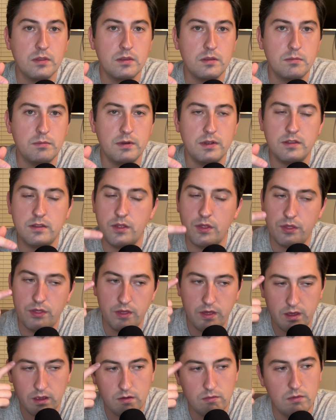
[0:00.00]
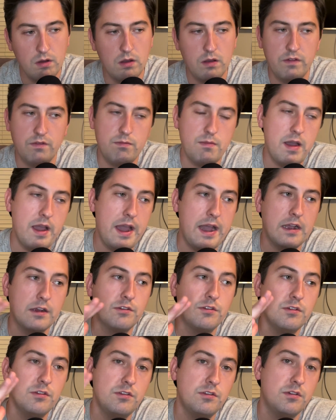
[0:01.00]
but to think, well, if my
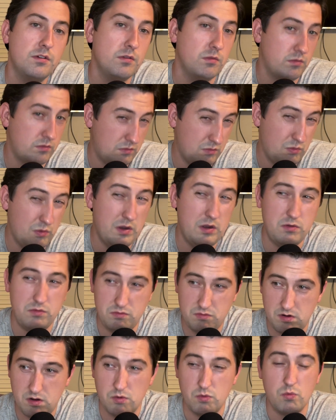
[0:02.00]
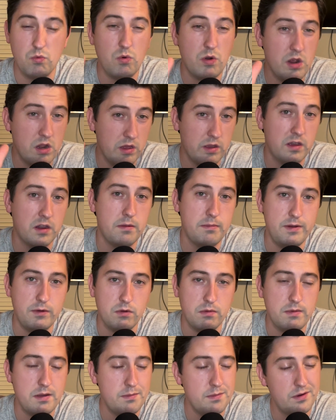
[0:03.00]
actions are what are really going to be
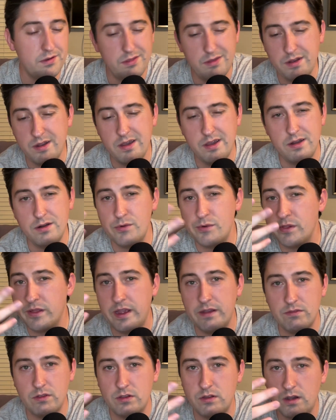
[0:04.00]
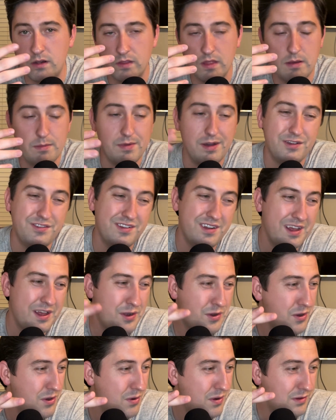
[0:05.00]
remembered, then I don't really have to talk that much. And I
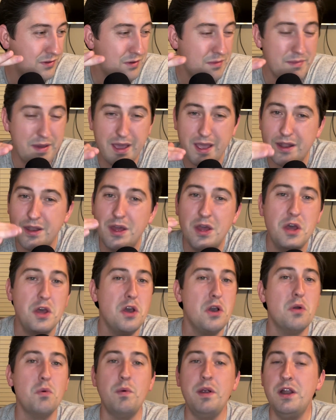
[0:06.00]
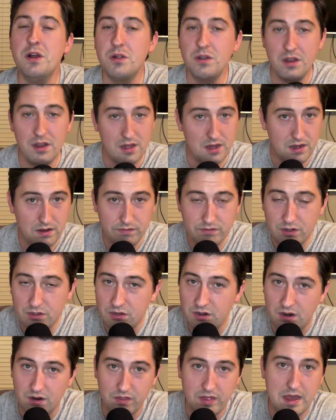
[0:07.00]
know as a man, we don't love to
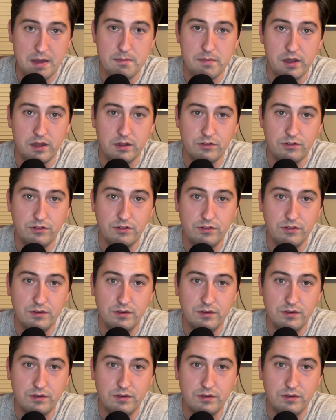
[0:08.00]
talk that much,